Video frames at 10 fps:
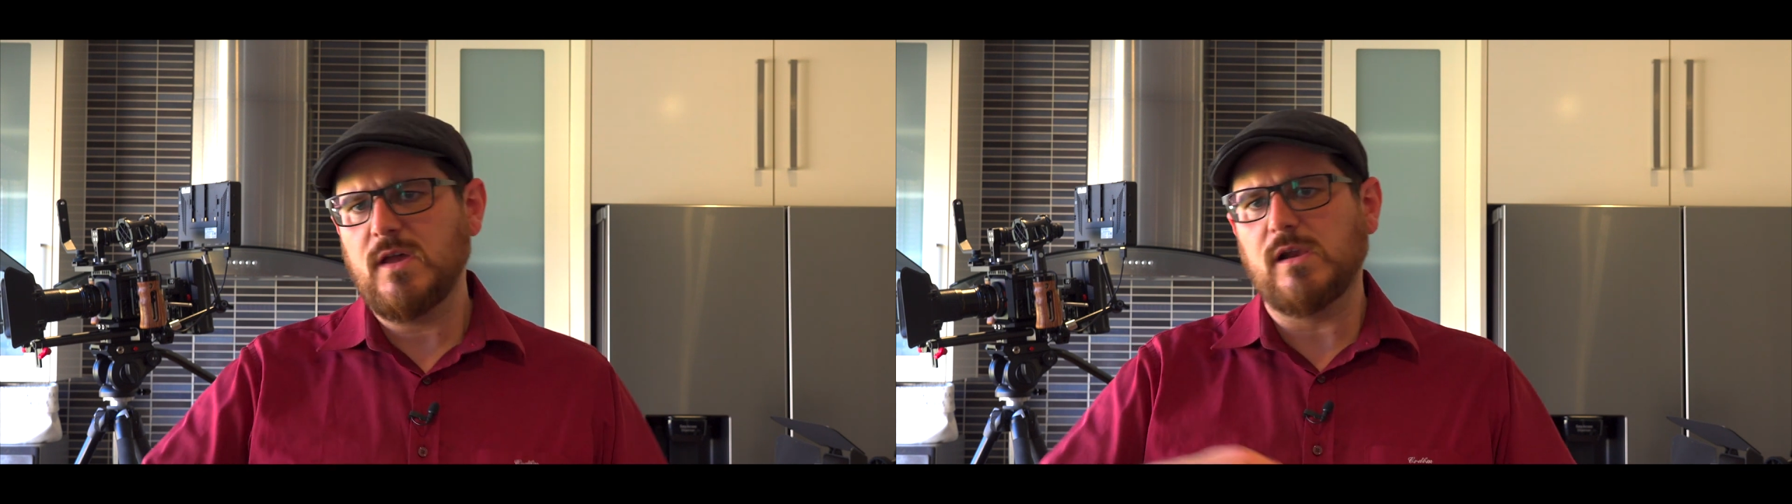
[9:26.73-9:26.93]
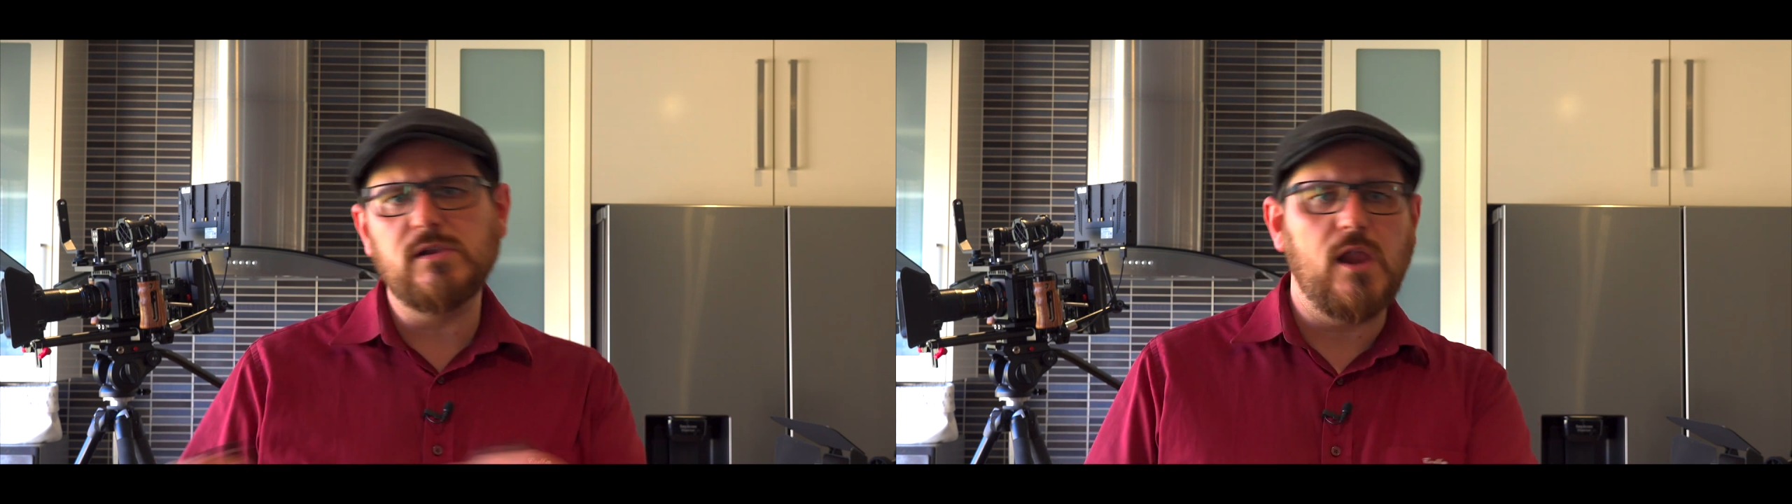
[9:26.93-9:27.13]

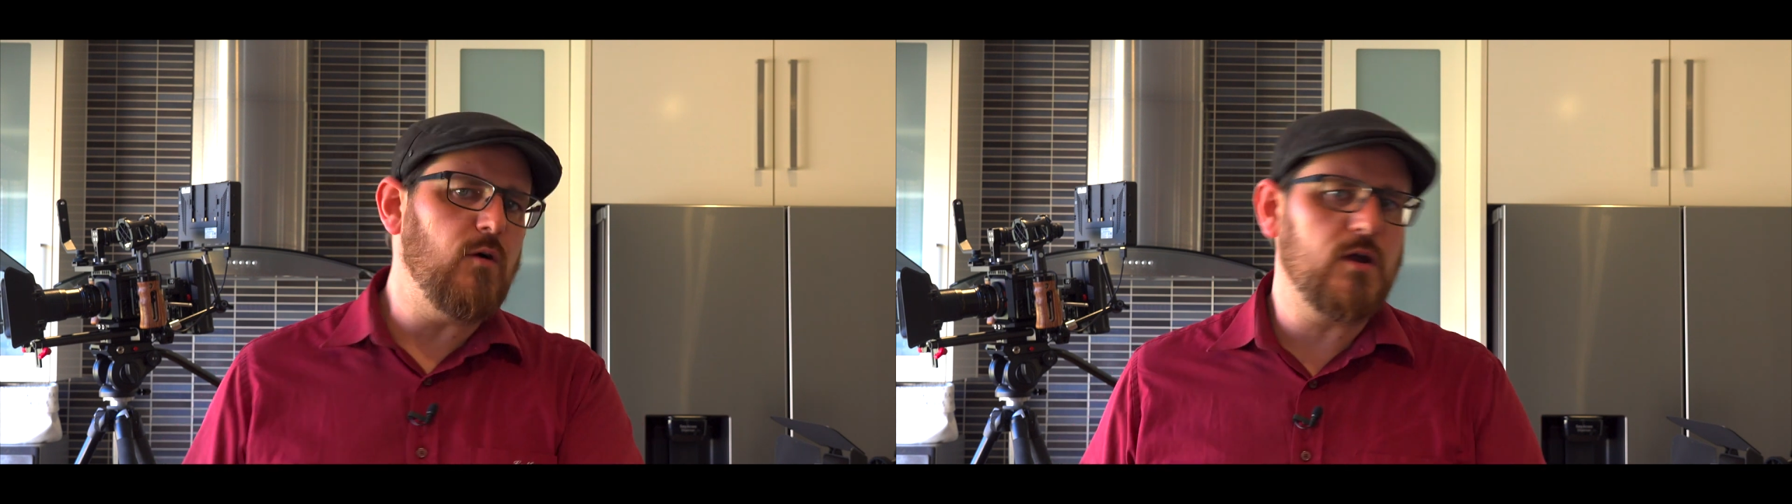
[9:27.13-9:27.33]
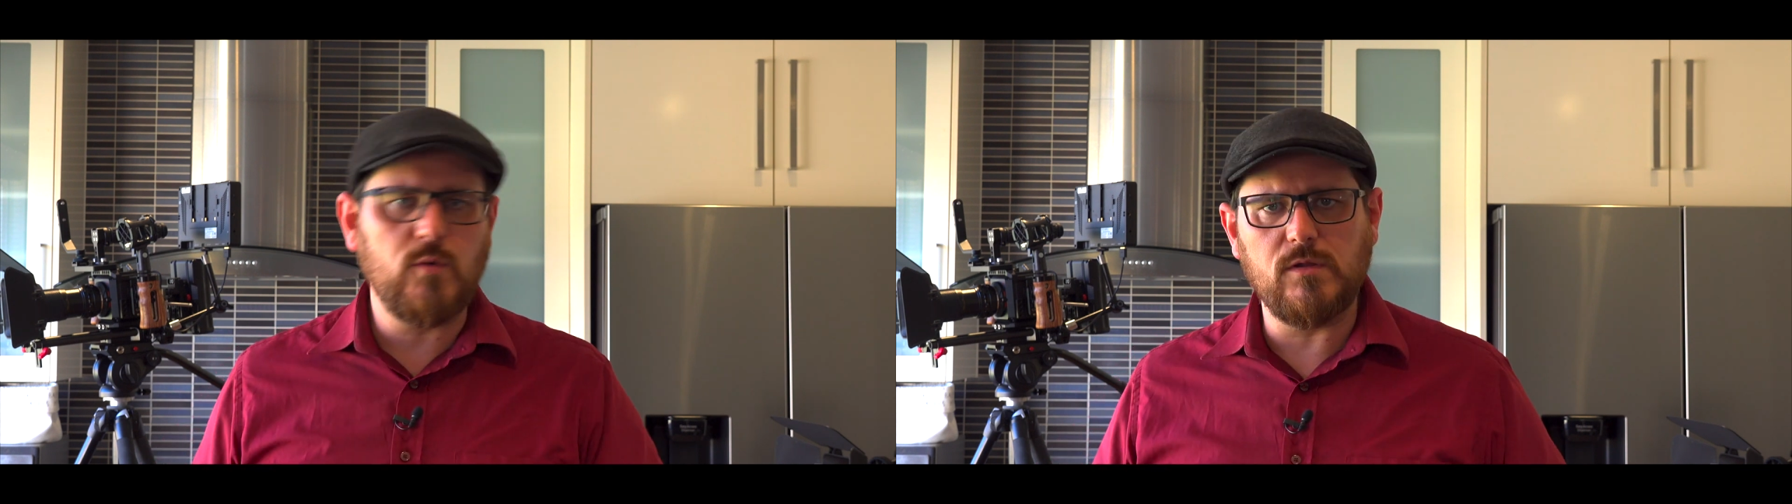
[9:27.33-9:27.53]

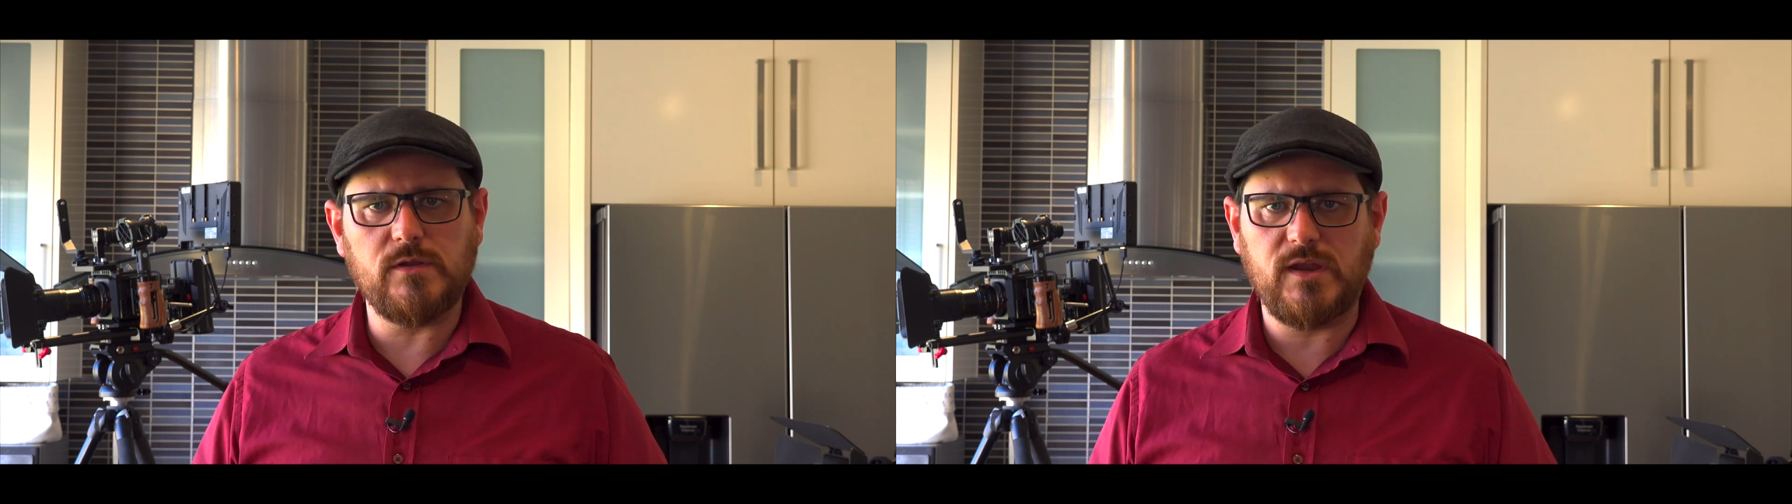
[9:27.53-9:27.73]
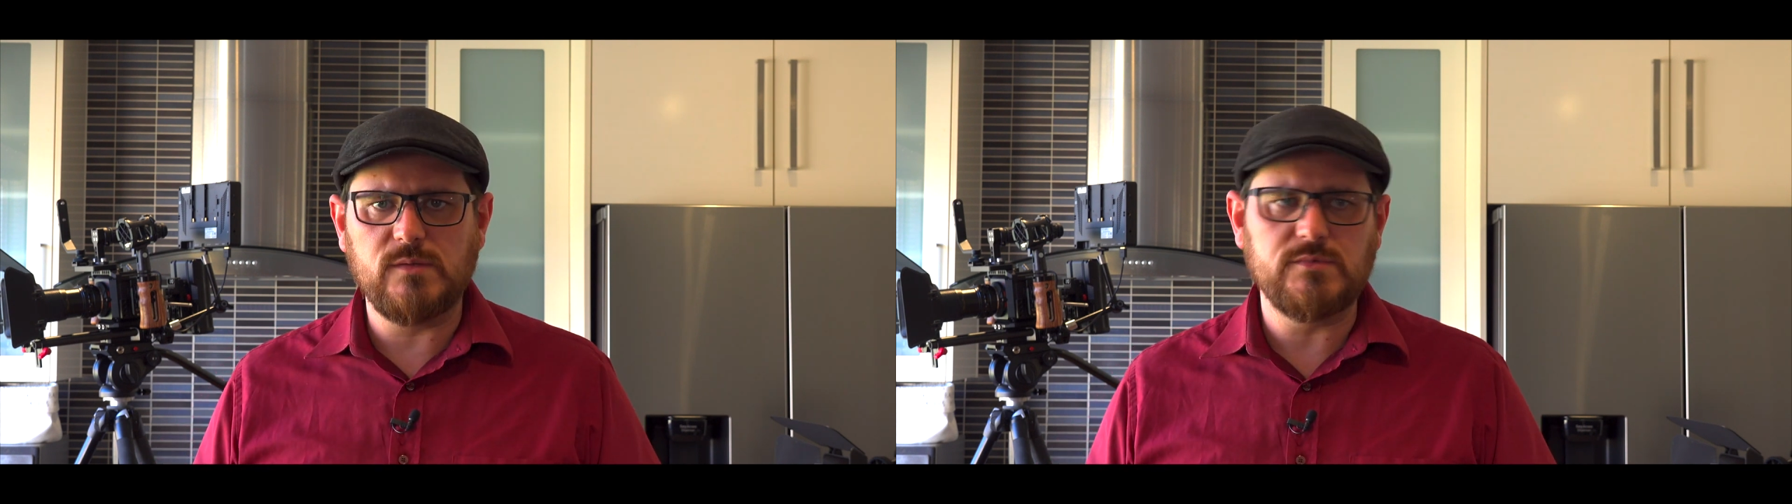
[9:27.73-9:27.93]
lower
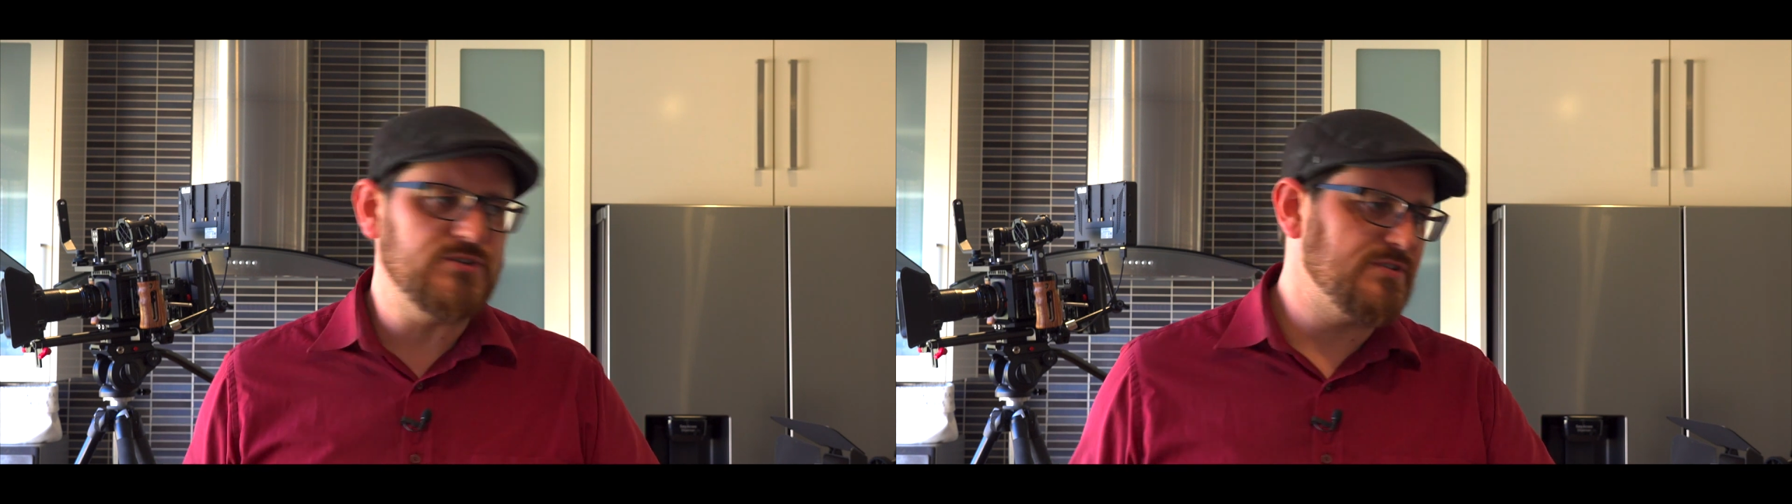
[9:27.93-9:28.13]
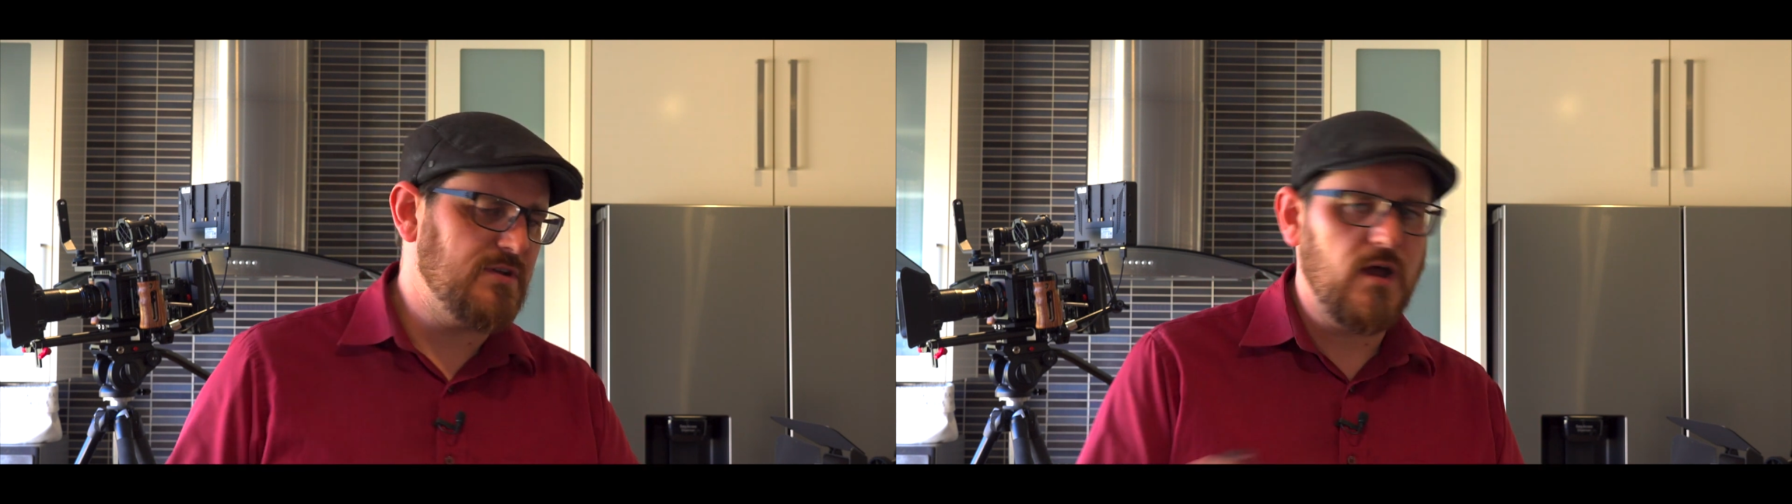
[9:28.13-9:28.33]
quality
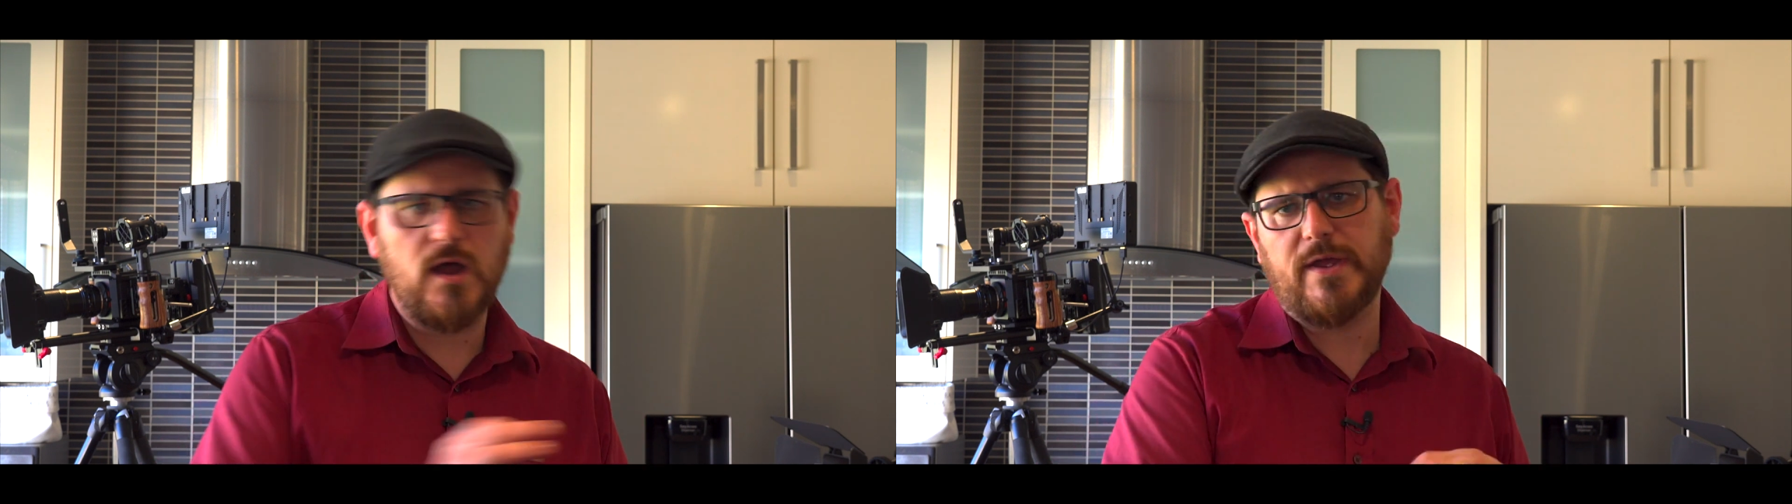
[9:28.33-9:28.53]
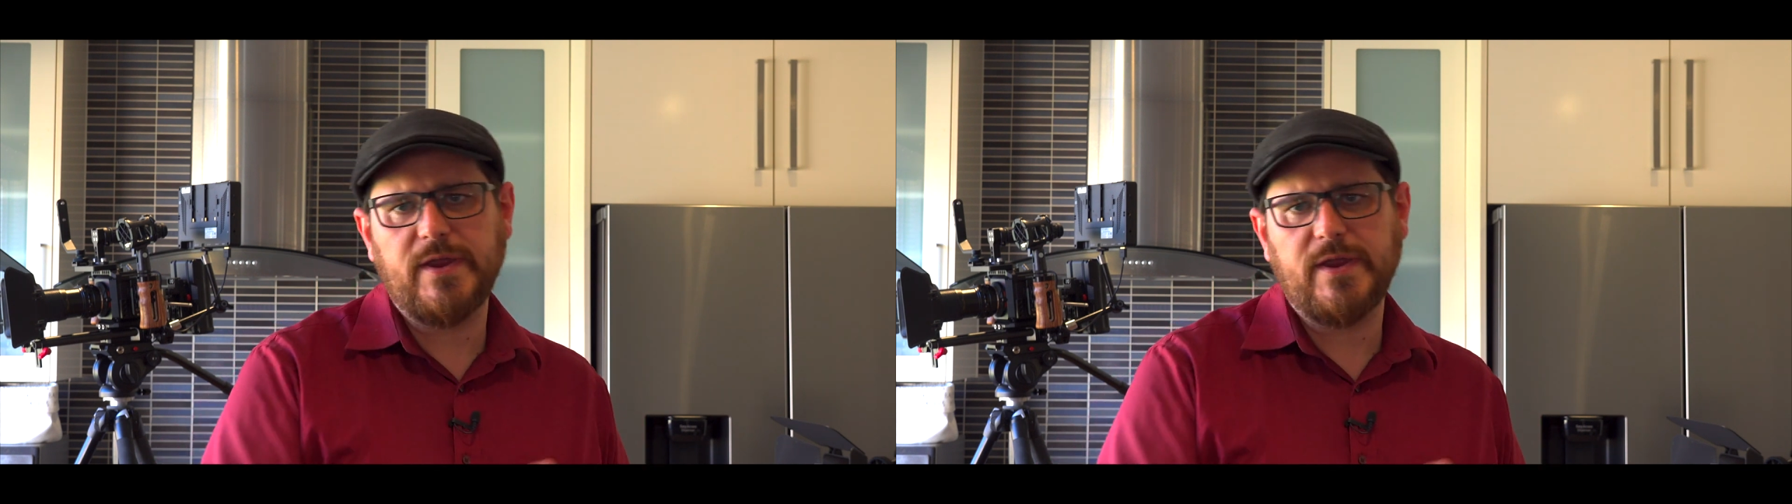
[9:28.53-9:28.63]
images and high